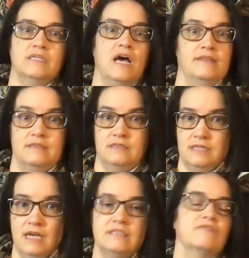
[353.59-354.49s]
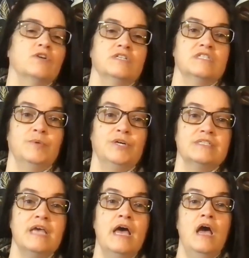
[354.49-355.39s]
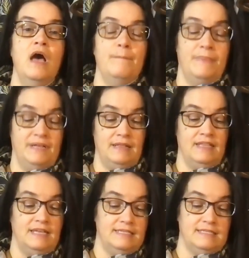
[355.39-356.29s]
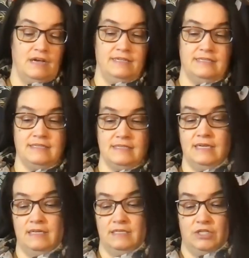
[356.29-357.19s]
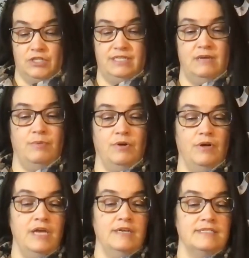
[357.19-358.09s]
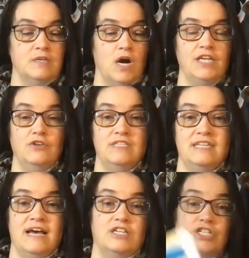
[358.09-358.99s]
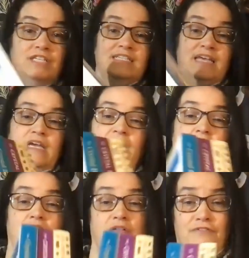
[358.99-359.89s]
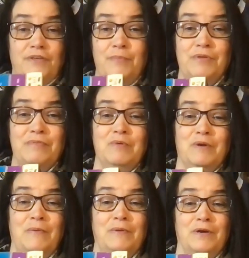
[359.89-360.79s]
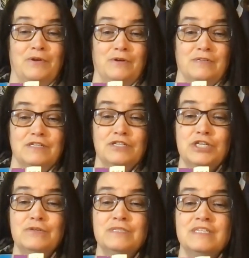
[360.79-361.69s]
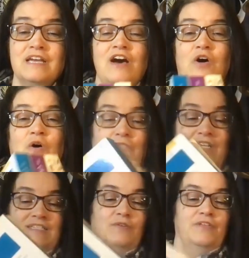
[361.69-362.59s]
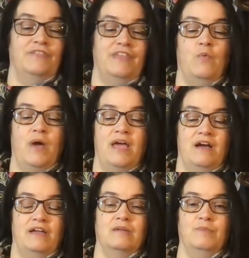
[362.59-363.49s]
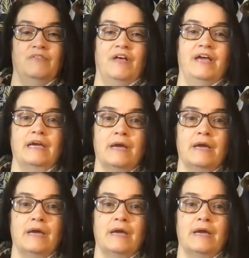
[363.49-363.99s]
tons of crystal books. But this honestly is your staple. So I used to actually take all of them with me when I would go to crystal shows, only so that that way I could be like,